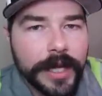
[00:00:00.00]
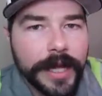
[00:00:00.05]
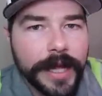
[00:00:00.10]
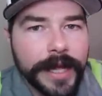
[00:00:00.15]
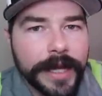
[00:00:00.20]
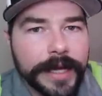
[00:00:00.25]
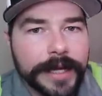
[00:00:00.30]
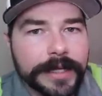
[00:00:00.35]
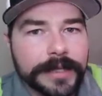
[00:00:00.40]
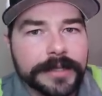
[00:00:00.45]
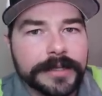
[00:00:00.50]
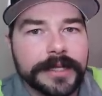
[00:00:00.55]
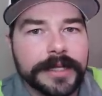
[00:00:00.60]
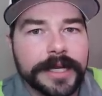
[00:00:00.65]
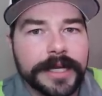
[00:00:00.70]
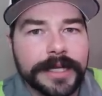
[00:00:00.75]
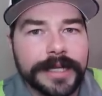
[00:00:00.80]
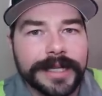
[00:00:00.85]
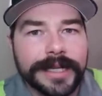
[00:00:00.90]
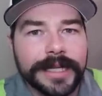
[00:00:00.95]
and
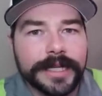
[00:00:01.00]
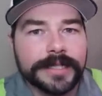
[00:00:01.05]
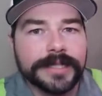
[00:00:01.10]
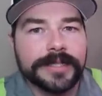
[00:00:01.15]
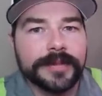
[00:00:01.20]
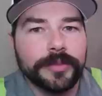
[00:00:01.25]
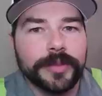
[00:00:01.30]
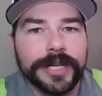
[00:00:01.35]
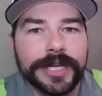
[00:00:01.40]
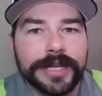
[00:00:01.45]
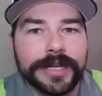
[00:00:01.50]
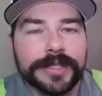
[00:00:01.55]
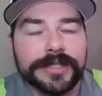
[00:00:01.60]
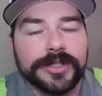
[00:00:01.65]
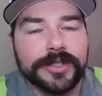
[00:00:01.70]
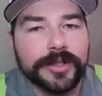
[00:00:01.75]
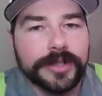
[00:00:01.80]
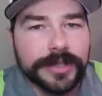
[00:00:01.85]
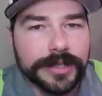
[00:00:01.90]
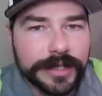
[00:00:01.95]
it needs to be at a
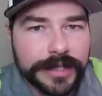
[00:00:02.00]
certain